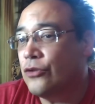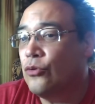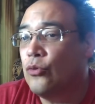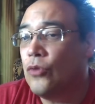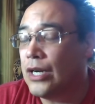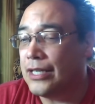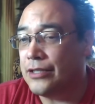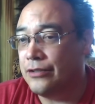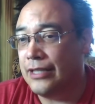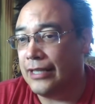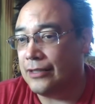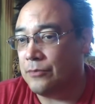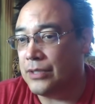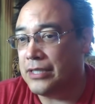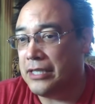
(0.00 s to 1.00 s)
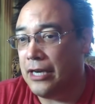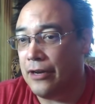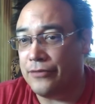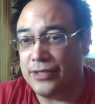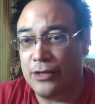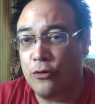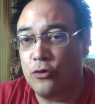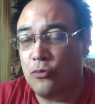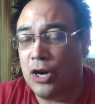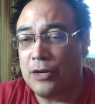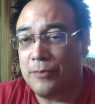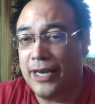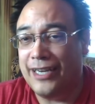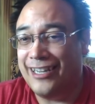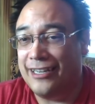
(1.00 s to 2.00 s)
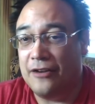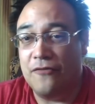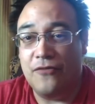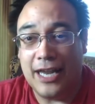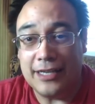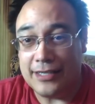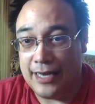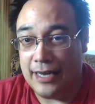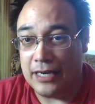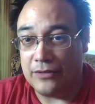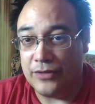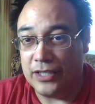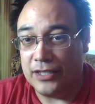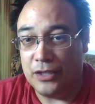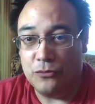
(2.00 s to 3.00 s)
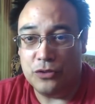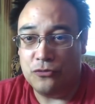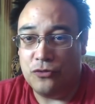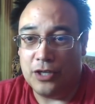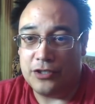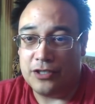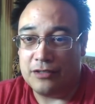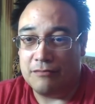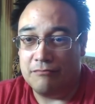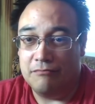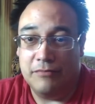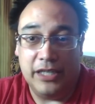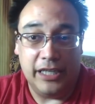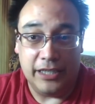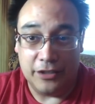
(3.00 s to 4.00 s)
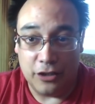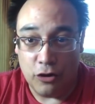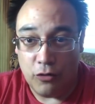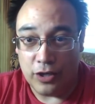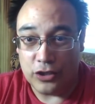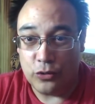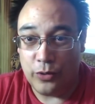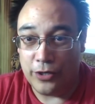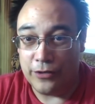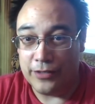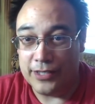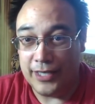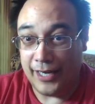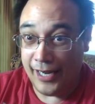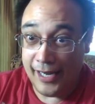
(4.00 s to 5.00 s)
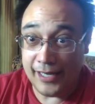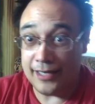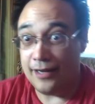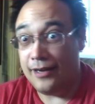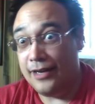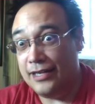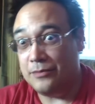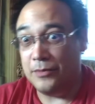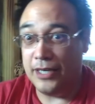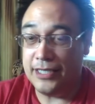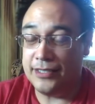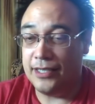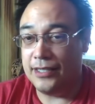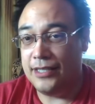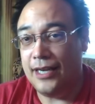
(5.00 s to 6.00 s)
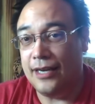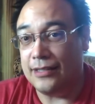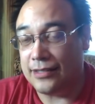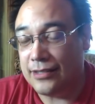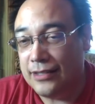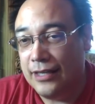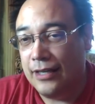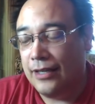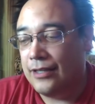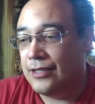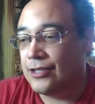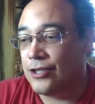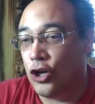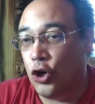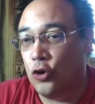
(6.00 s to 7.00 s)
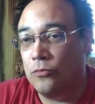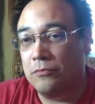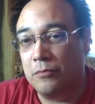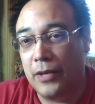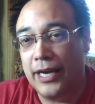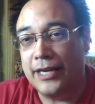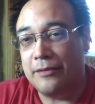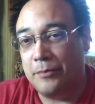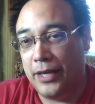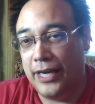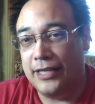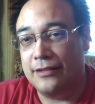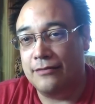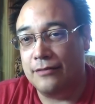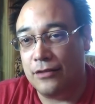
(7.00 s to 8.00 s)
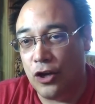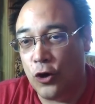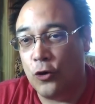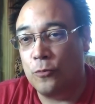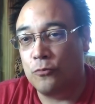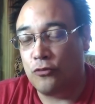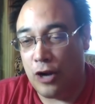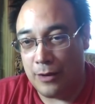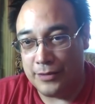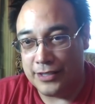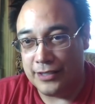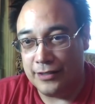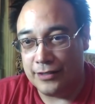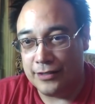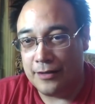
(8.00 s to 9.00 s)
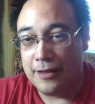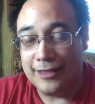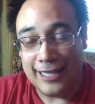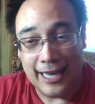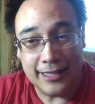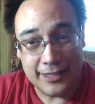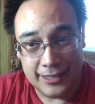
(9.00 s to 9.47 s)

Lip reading: Blizzard would want to do that themselves. They would want to make an event out of it. They wouldn't want just me to go on Twitter and say, hey guys, Mike said yes. So Mike made no promises.